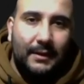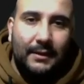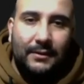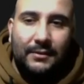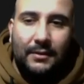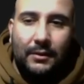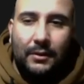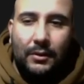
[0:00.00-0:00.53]

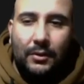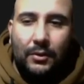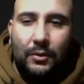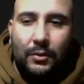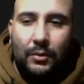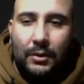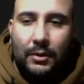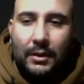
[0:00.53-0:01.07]

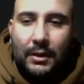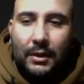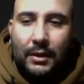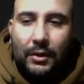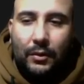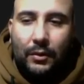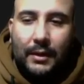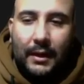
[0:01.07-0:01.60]
So
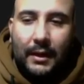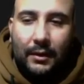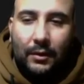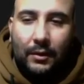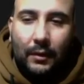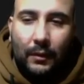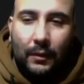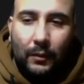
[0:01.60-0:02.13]
you can
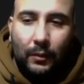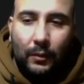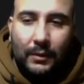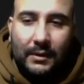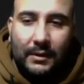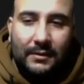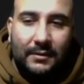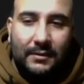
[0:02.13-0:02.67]
go
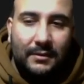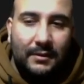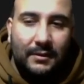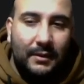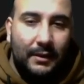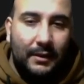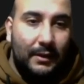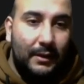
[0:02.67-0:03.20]
with
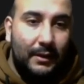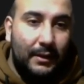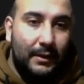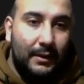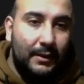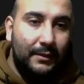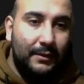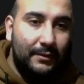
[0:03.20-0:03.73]

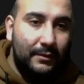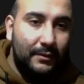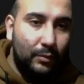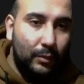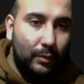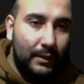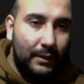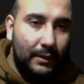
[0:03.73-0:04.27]
this
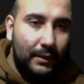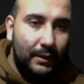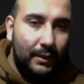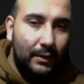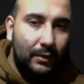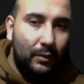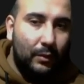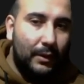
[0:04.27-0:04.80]
one.
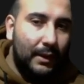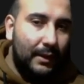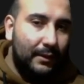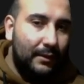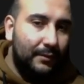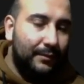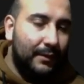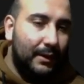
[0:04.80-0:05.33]
You can
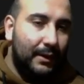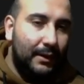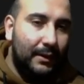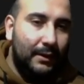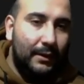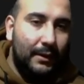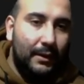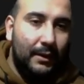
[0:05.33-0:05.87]

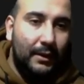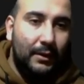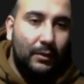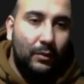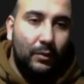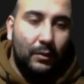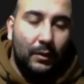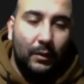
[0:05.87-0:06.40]
define
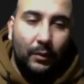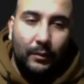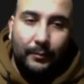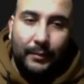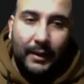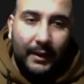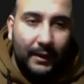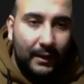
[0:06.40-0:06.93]
your own
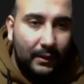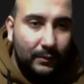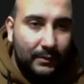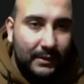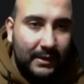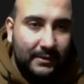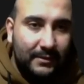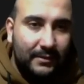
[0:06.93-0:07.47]
background
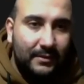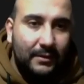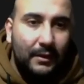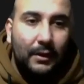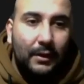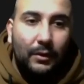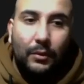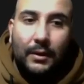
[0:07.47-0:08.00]
tasks.
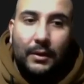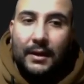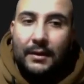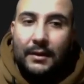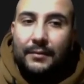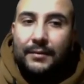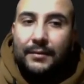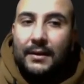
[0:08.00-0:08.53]
You can
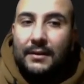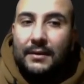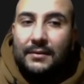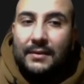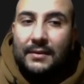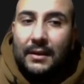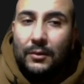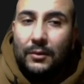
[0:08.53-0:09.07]
define
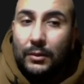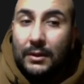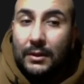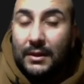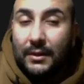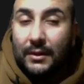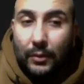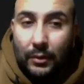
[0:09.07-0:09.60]

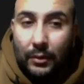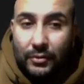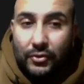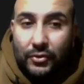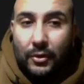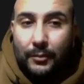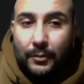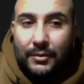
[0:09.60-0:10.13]
scheduled cron
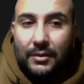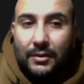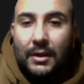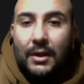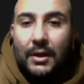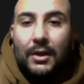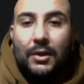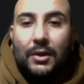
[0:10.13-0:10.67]
jobs.
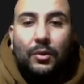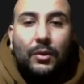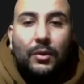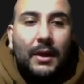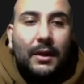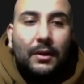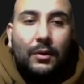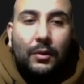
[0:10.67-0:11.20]
You
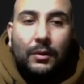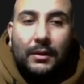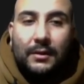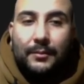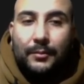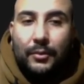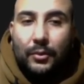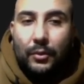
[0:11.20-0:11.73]
can call
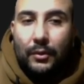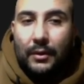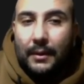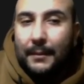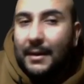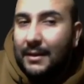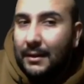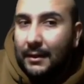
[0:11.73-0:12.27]
it
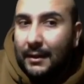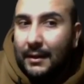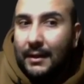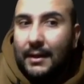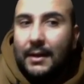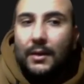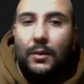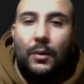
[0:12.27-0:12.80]

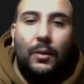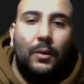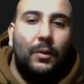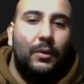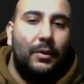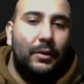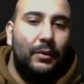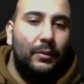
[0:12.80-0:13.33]
programmatically
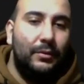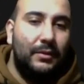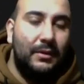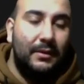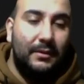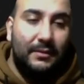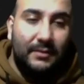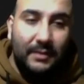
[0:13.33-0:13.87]
or using
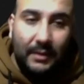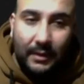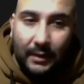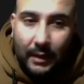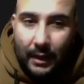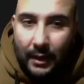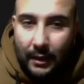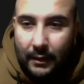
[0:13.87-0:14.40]

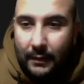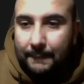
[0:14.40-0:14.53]
CLI.